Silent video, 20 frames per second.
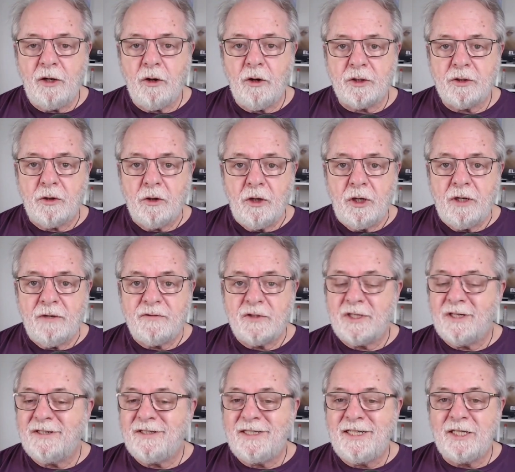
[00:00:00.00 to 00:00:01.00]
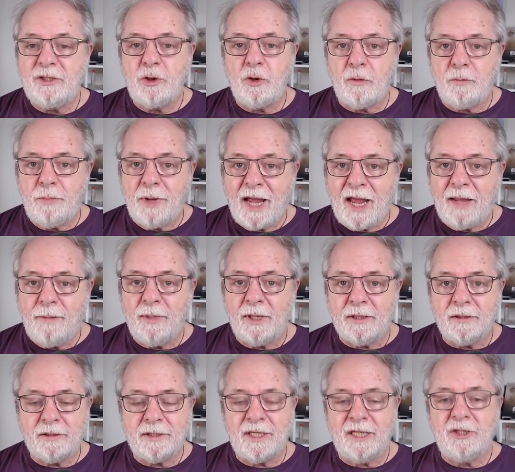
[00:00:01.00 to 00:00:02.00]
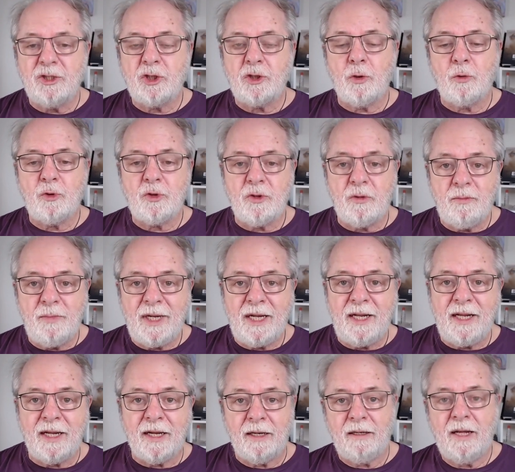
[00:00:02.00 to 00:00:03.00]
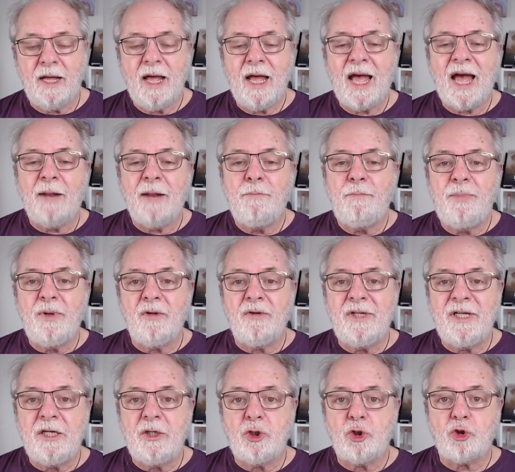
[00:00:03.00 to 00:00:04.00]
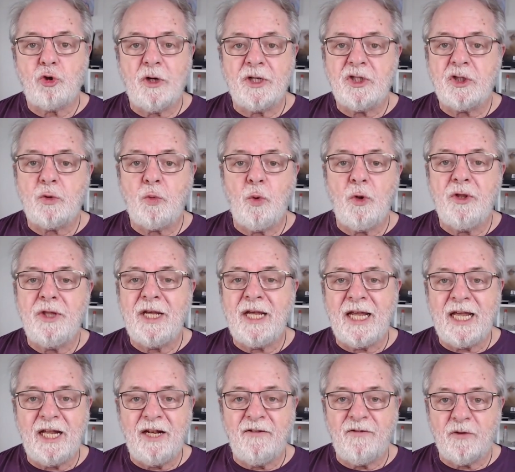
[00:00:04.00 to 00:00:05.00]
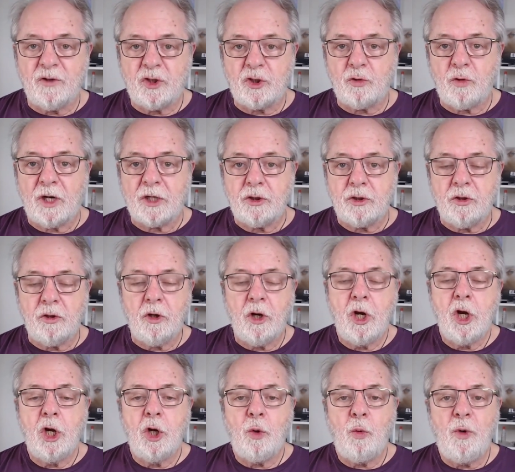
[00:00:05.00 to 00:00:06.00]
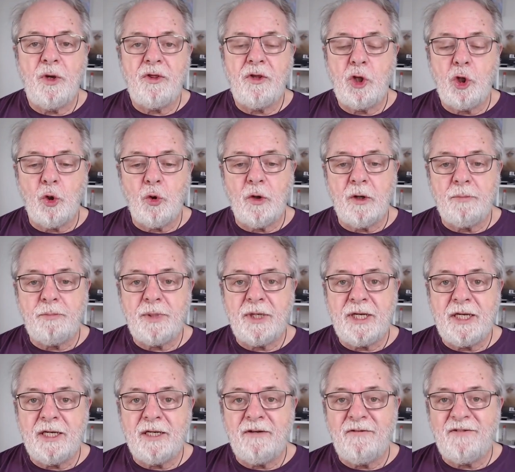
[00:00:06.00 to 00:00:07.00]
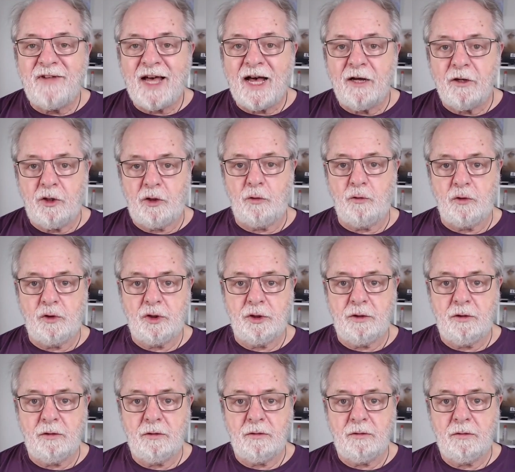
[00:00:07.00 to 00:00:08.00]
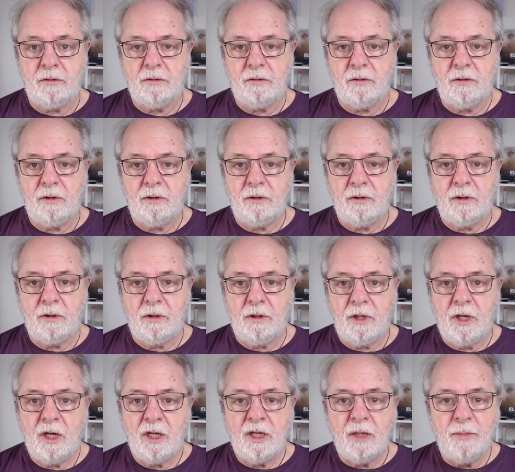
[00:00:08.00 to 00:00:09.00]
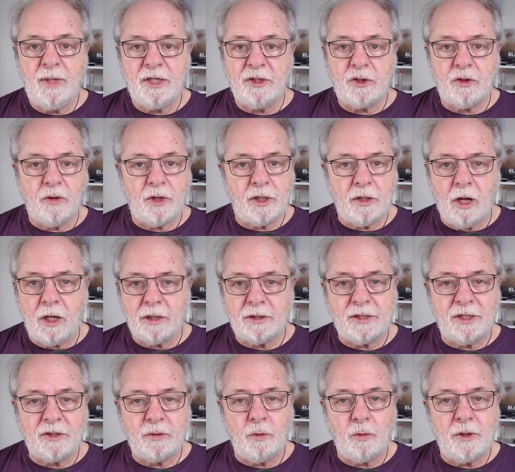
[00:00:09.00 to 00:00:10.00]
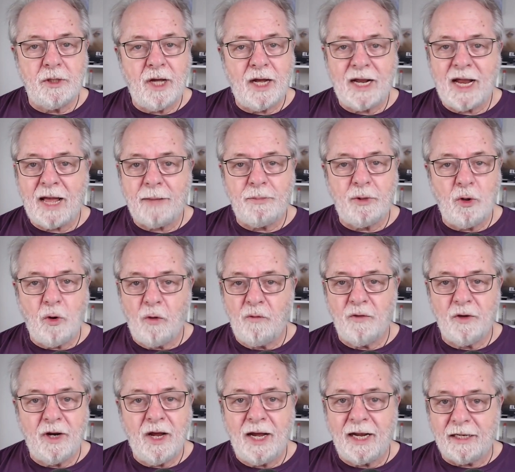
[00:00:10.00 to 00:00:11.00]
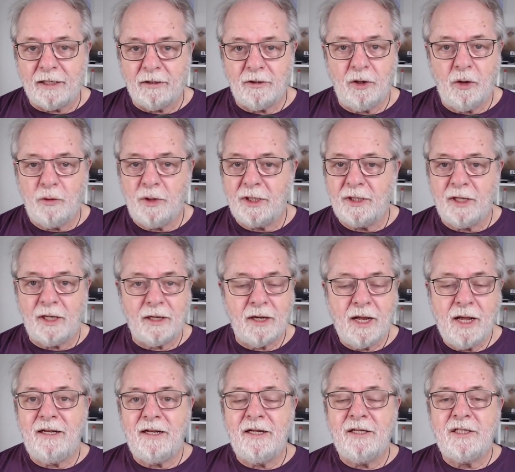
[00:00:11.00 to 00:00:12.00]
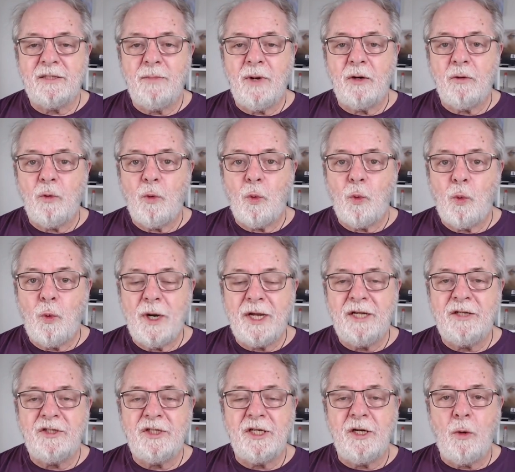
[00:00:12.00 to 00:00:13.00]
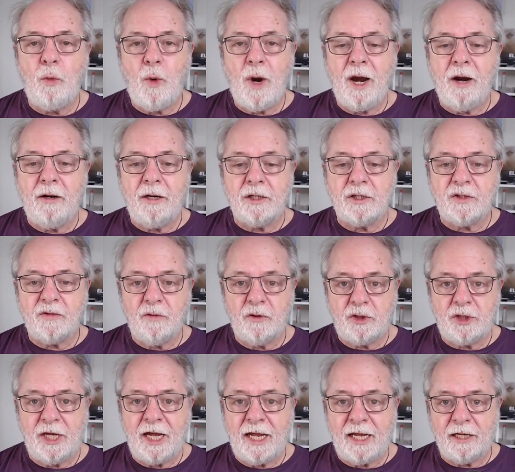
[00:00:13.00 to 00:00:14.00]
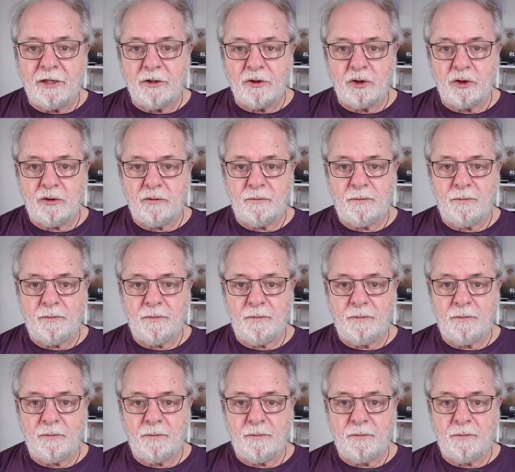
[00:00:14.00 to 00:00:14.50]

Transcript: alternatives to digital payments and social media and building trustworthy infrastructure with European values. The minister acknowledged this will not happen overnight, noting that it's about raising awareness for change.